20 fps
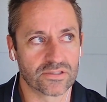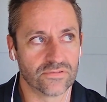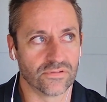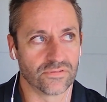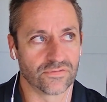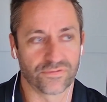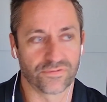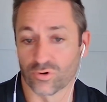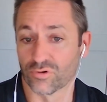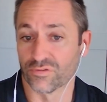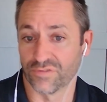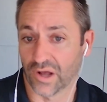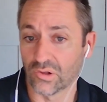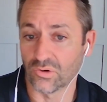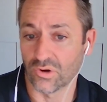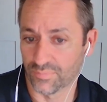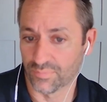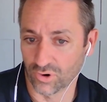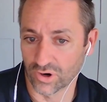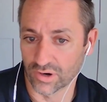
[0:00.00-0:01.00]
for a
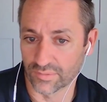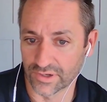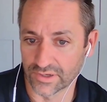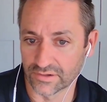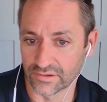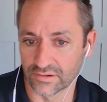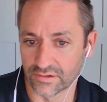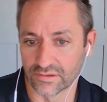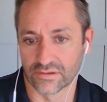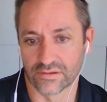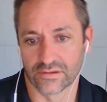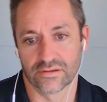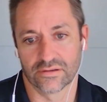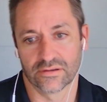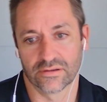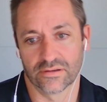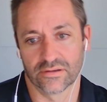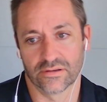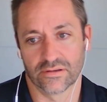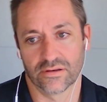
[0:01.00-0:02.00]
follow-up appointment,
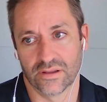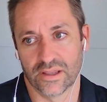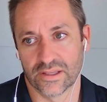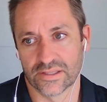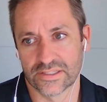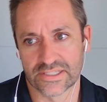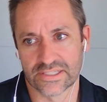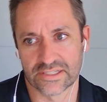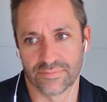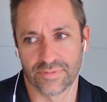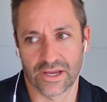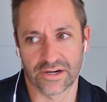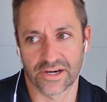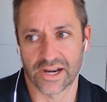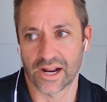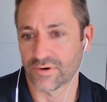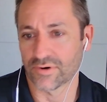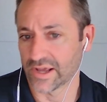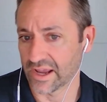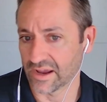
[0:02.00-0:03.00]
it's about an hour and
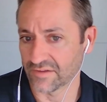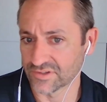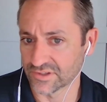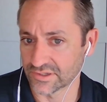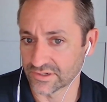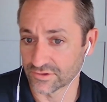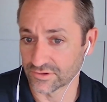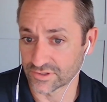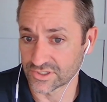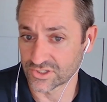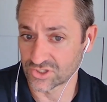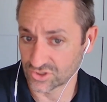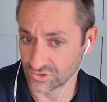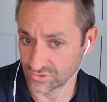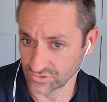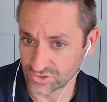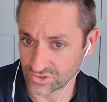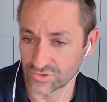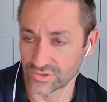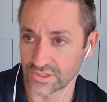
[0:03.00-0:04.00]
a half to the nearest
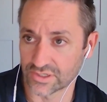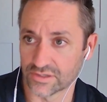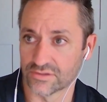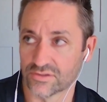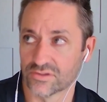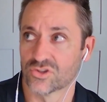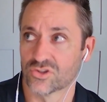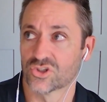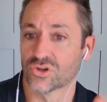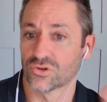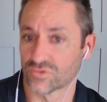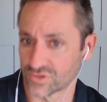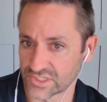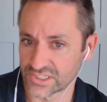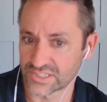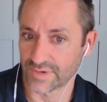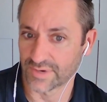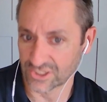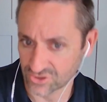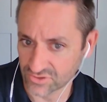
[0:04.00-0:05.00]
to the children's
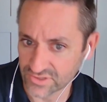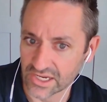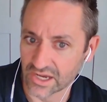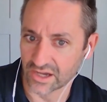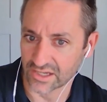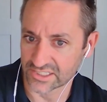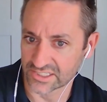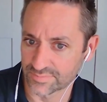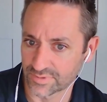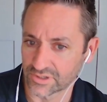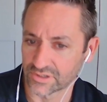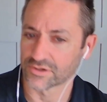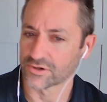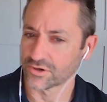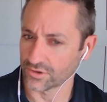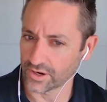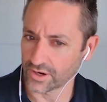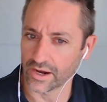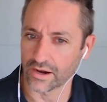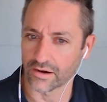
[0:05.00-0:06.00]
specialty hospital in
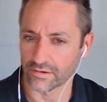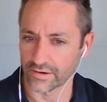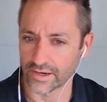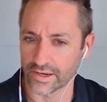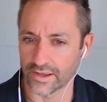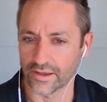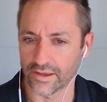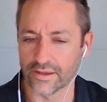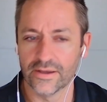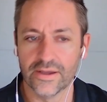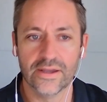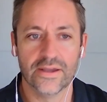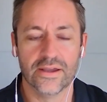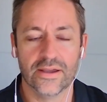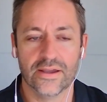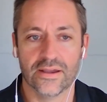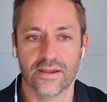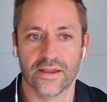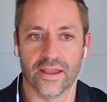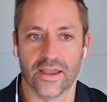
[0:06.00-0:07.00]
her area.
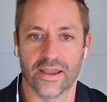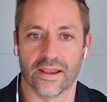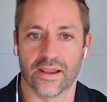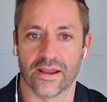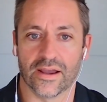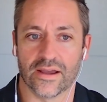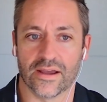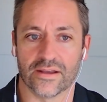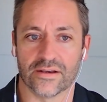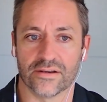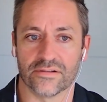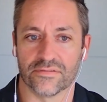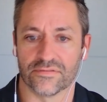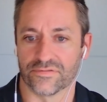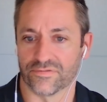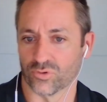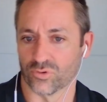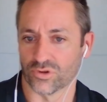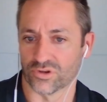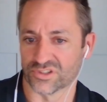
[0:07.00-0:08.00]
And
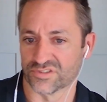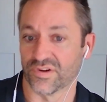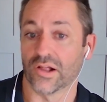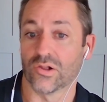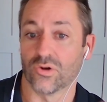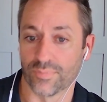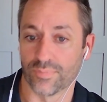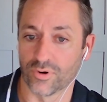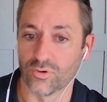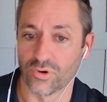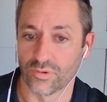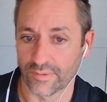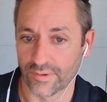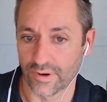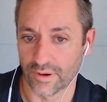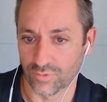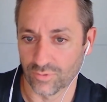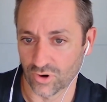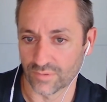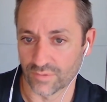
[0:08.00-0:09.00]
for those follow-up
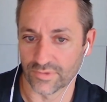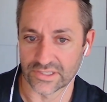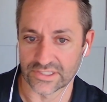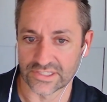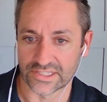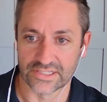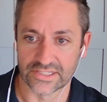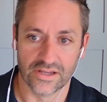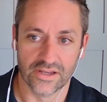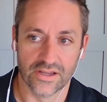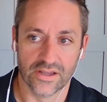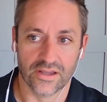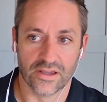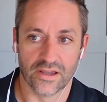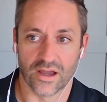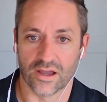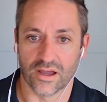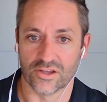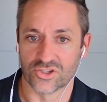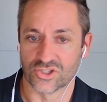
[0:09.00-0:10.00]
appointments,
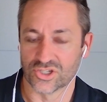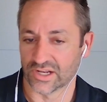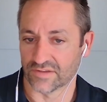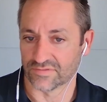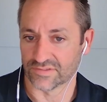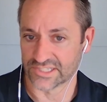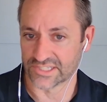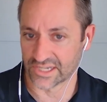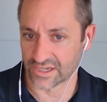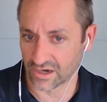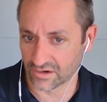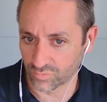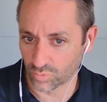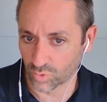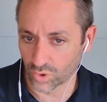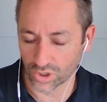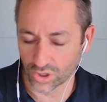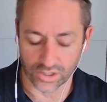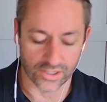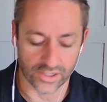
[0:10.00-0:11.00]
she'd have to take off
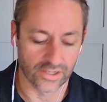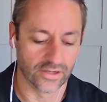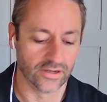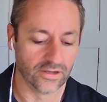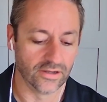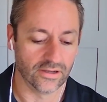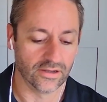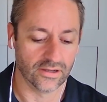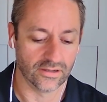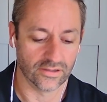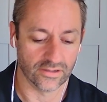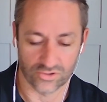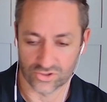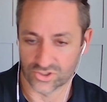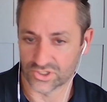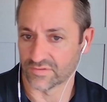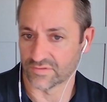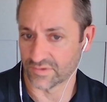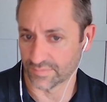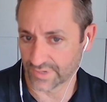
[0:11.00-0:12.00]
work.
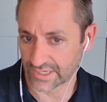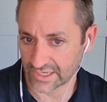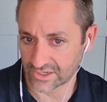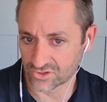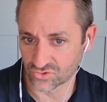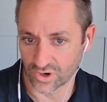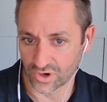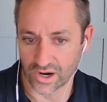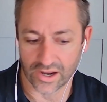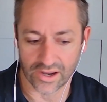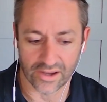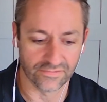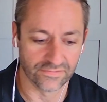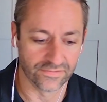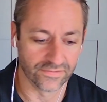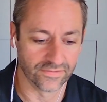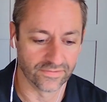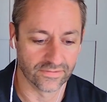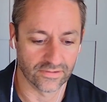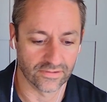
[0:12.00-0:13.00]
She'd have to make that
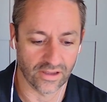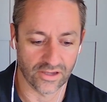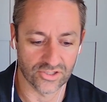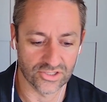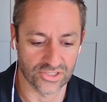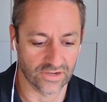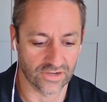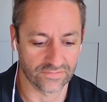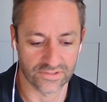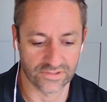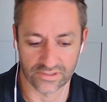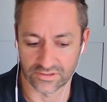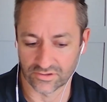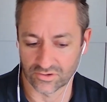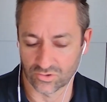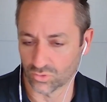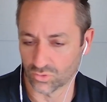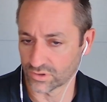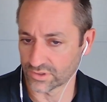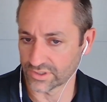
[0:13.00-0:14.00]
drive. She'd have to
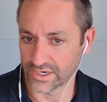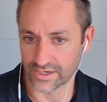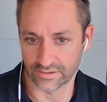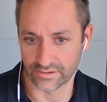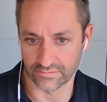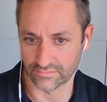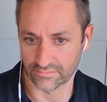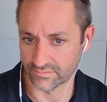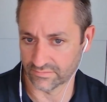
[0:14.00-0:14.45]
coordinate